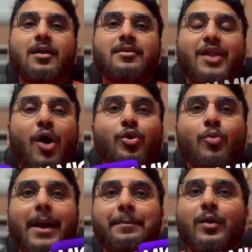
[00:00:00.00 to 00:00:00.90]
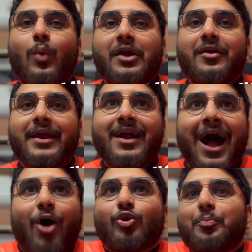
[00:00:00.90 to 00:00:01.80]
Now you might be wondering
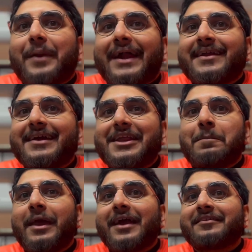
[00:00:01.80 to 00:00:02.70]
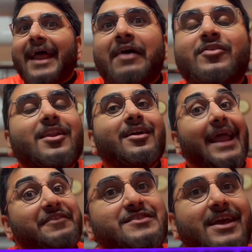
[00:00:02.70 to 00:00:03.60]
how to practically make travel a
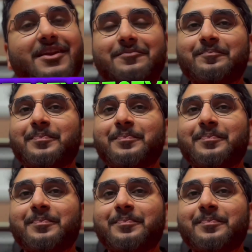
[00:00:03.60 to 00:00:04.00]
lifestyle.